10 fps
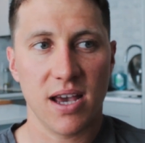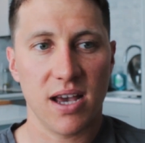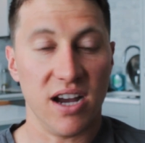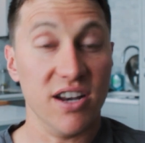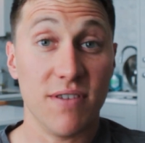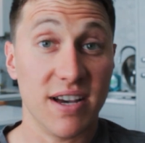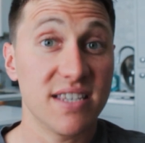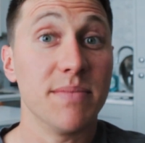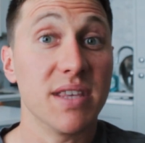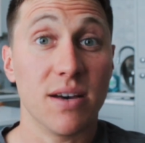I know that's
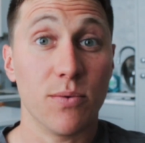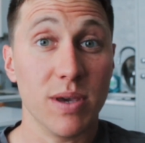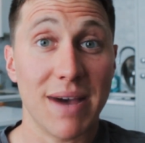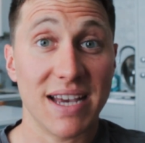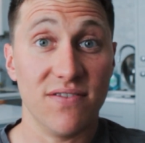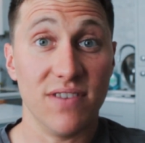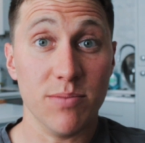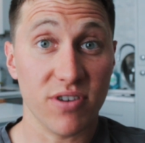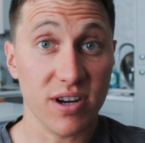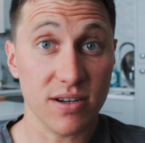something that we massively
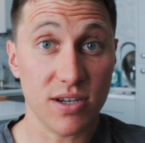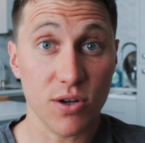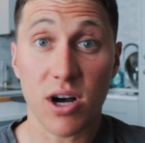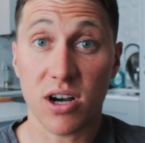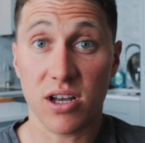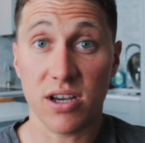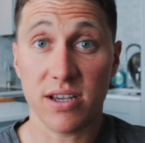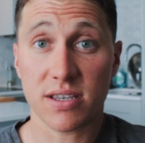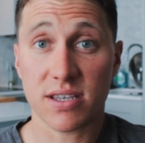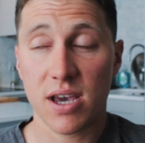bring to our
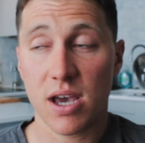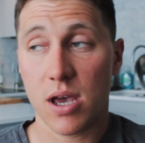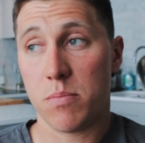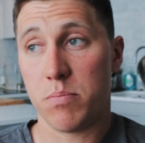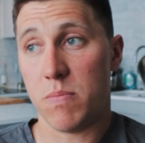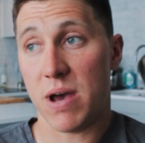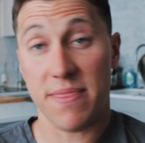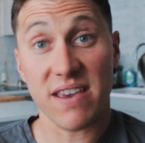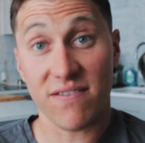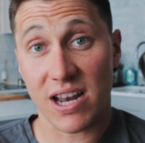clients and
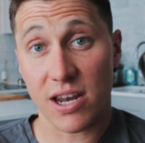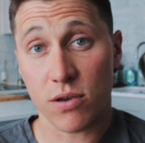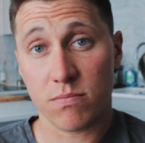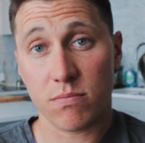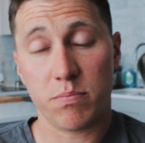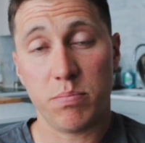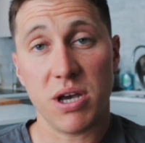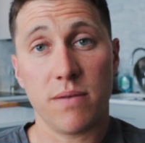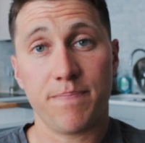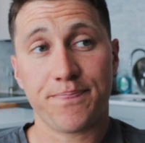they value,
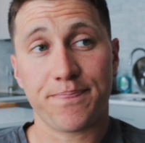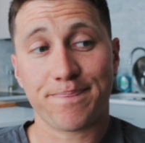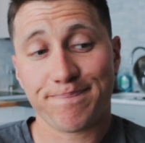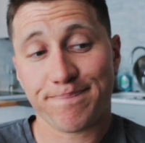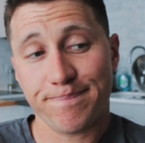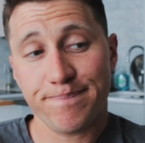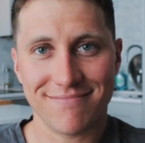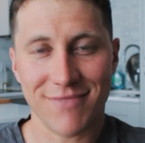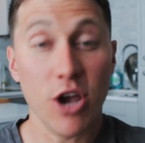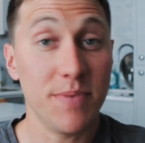but
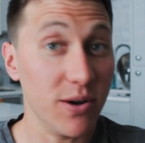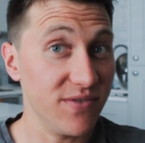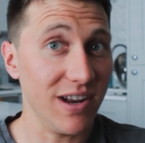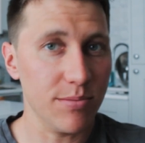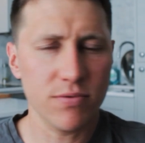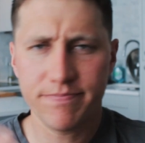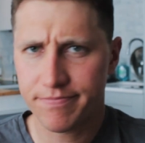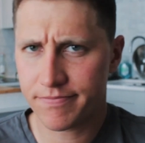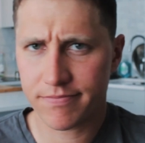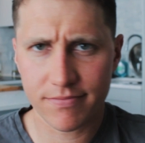hope that was valuable.
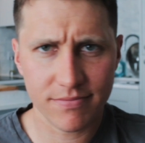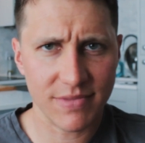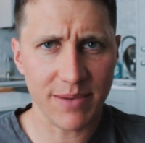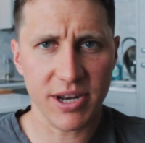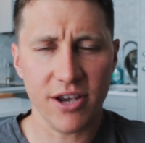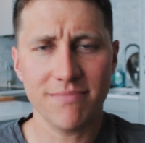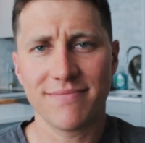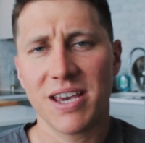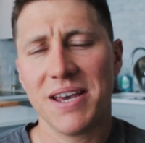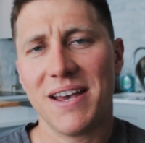Let me know.
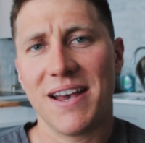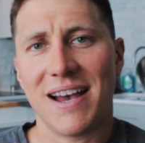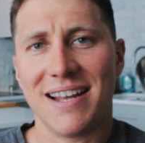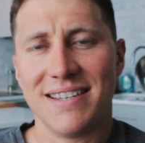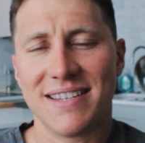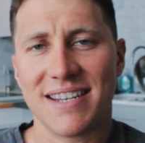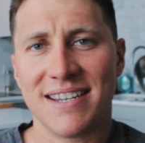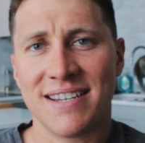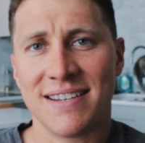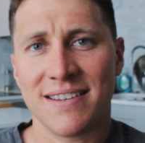And
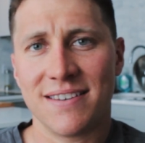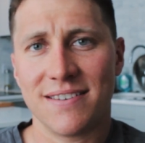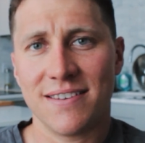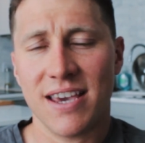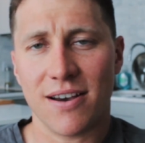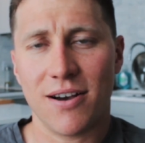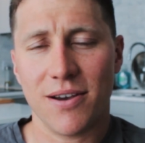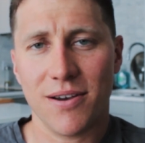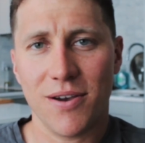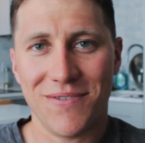I'll
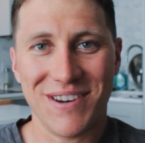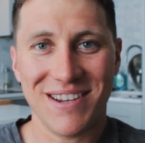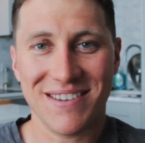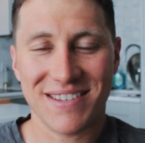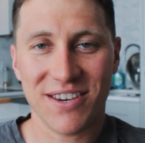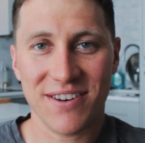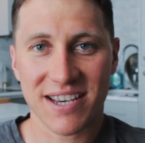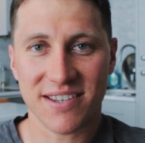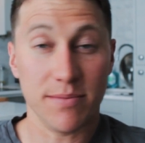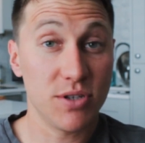hopefully see you next
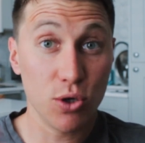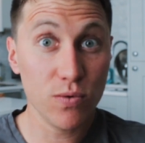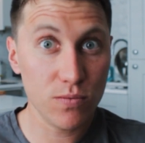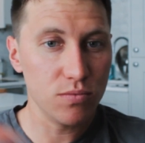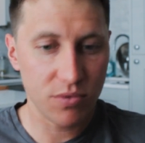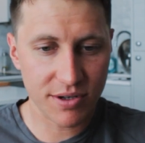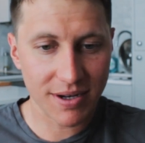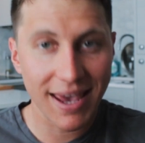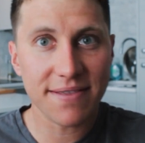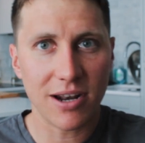time. Do
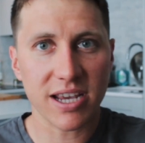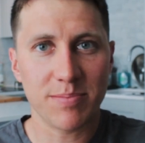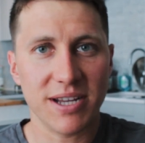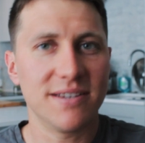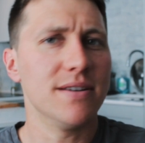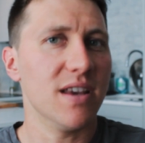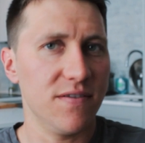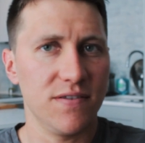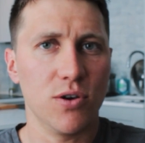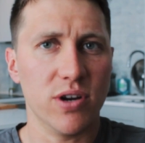hit the like button
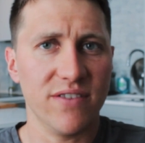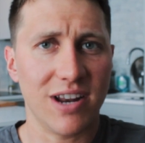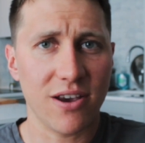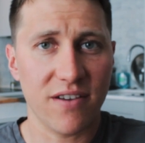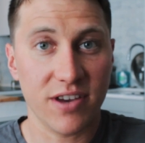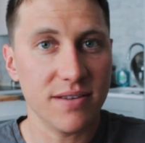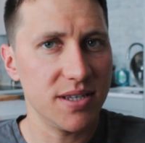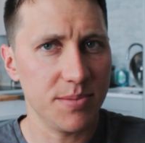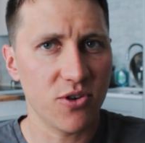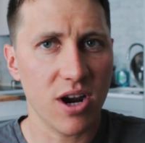if you got any value out of it.
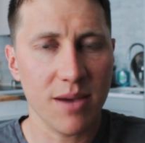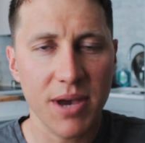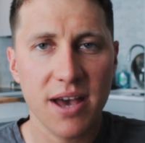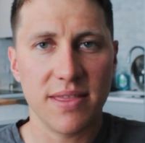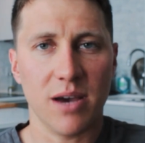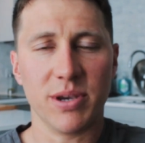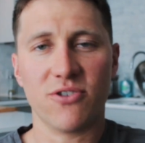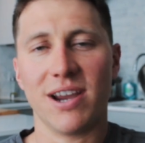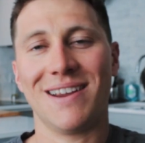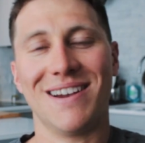Subscribe, that'd be
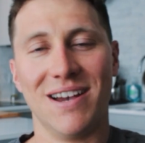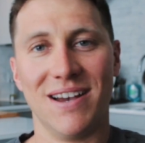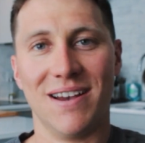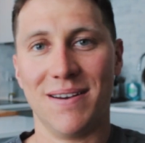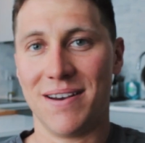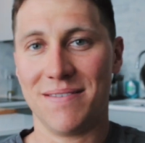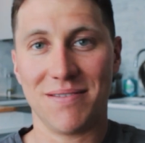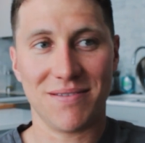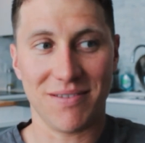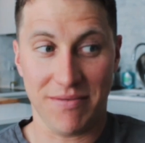great.
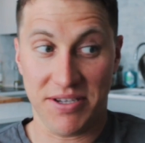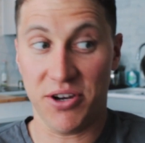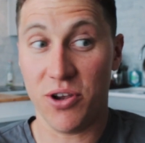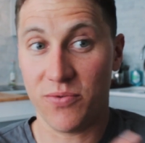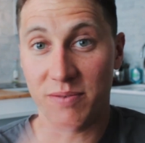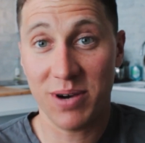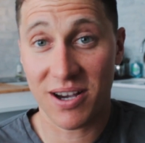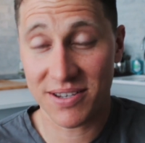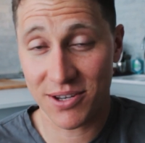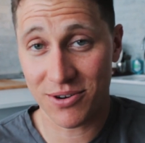Don't know if we
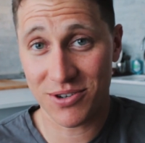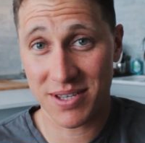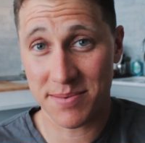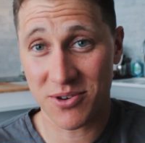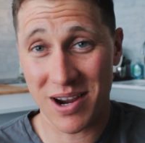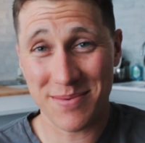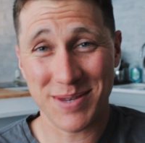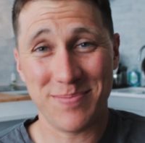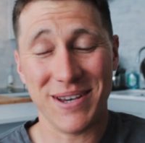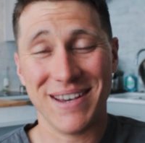passed 200 subscribers,
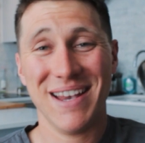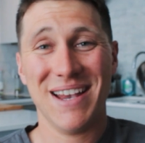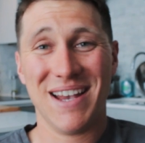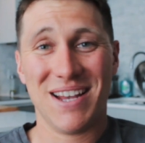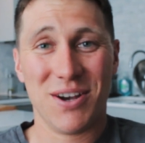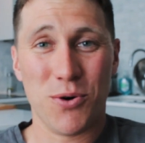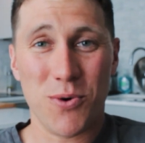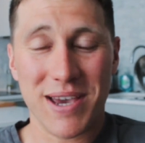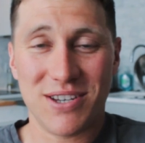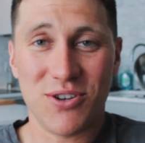but
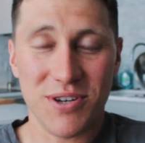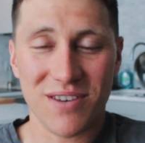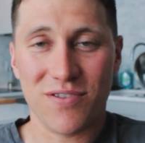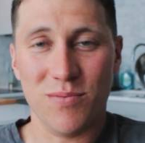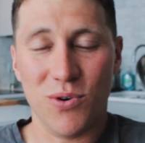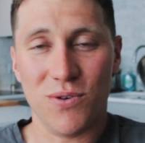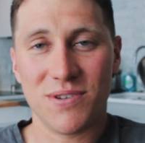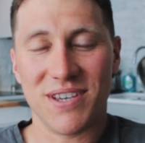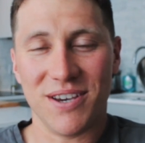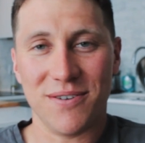always shooting for more.
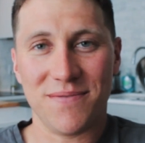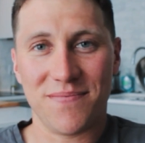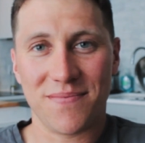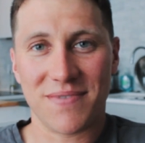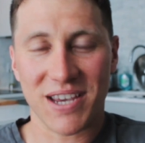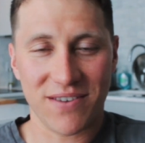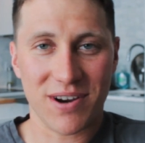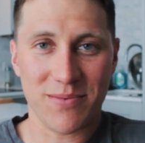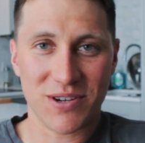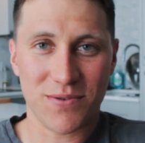So thank you very
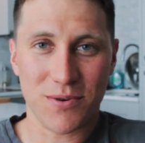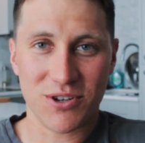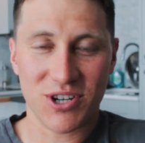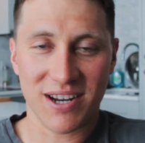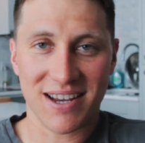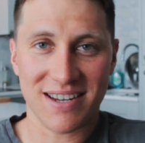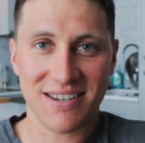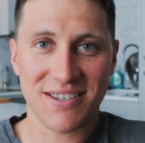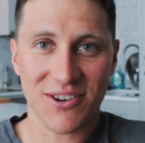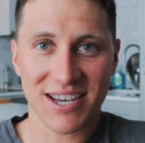much for watching, and
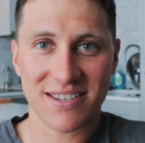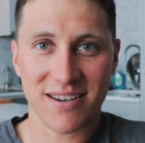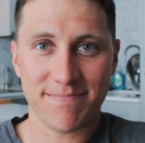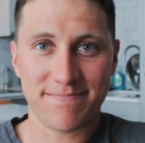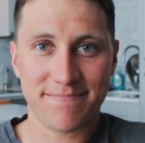see you next time.